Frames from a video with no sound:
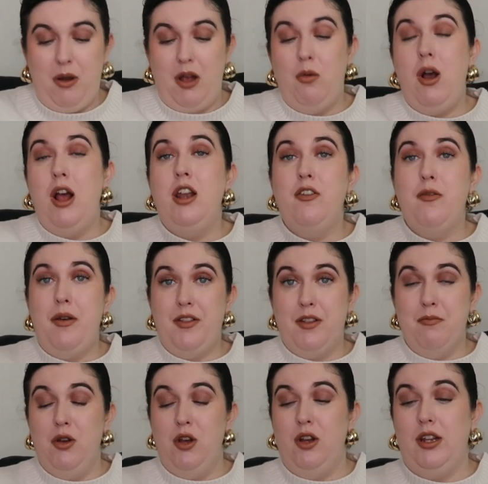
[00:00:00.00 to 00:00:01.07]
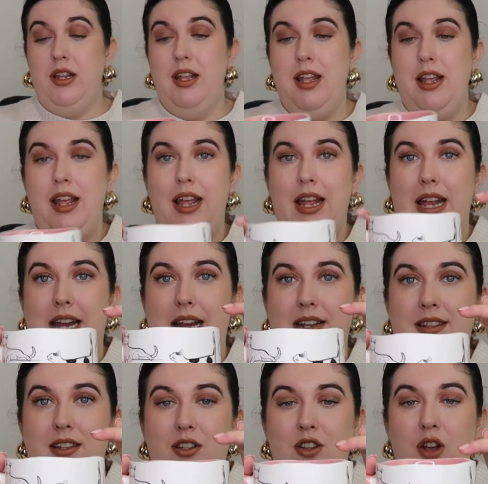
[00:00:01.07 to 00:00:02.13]
But what I love about this mug
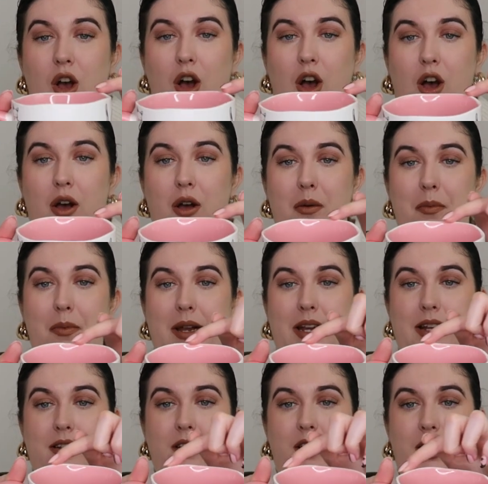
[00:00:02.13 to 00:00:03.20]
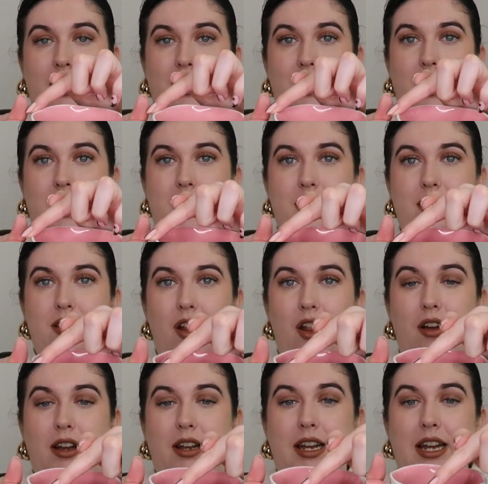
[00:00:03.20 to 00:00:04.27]
is the top is like
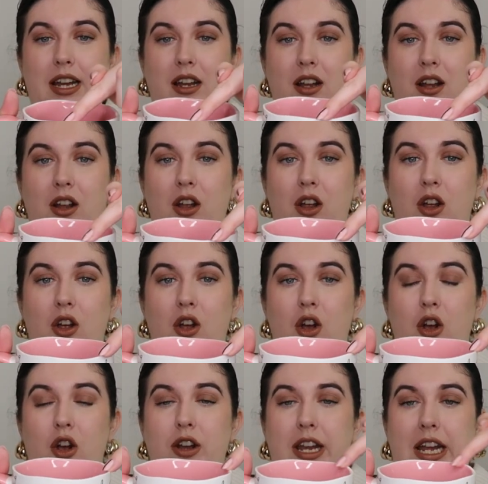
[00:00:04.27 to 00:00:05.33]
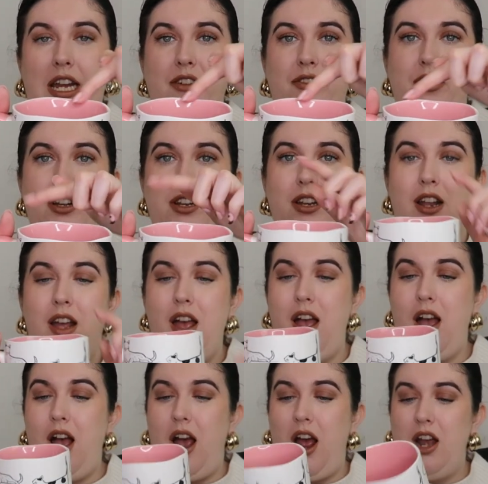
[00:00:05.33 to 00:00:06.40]
slightly uneven.
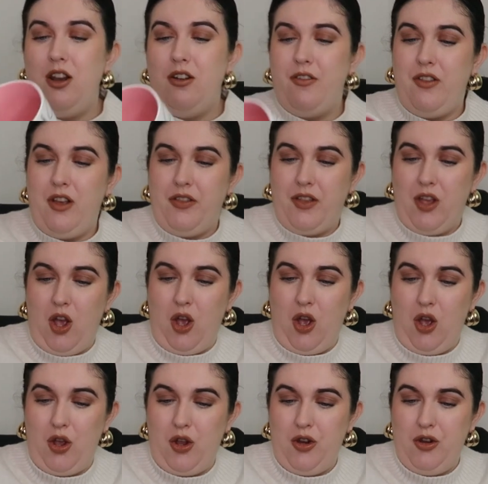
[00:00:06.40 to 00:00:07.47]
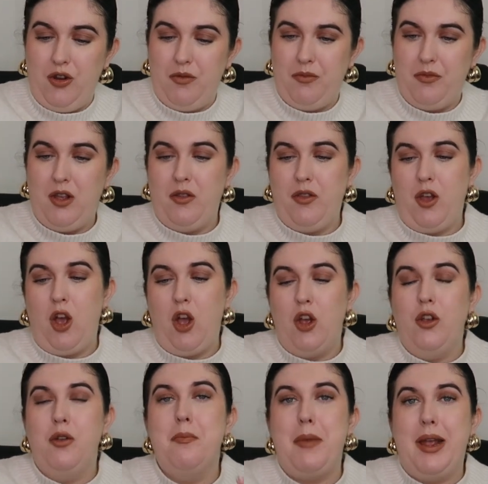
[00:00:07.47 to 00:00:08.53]
I love like the
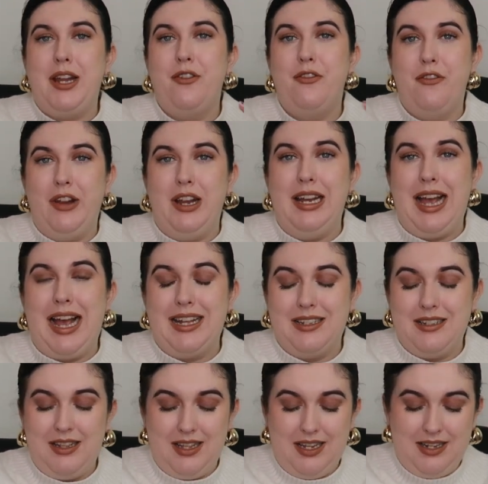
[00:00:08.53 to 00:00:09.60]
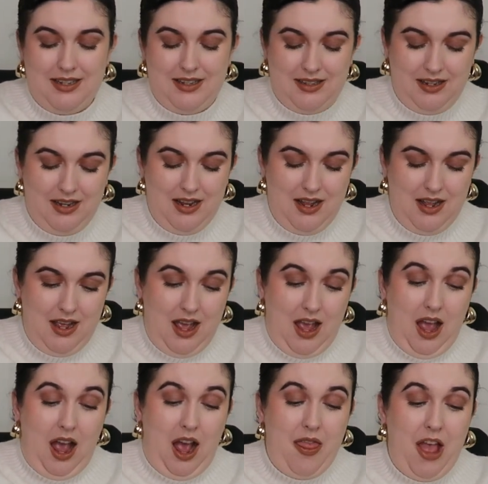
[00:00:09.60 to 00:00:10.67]
homemade feel it has to this.
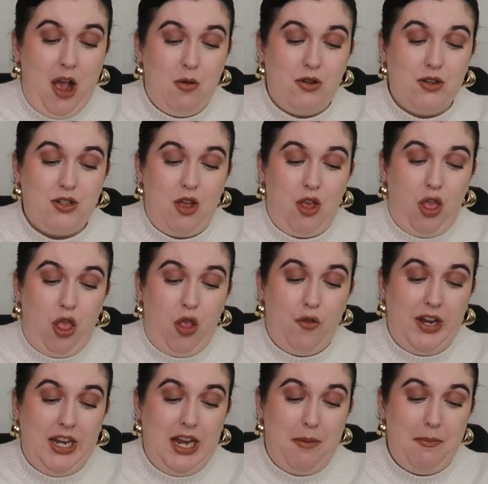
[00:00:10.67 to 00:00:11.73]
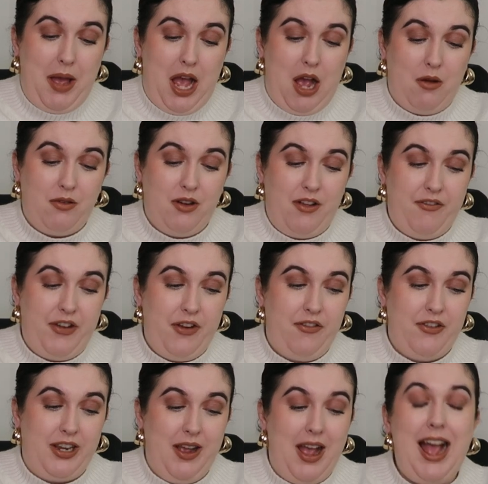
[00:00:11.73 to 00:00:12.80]
And that was £3.50.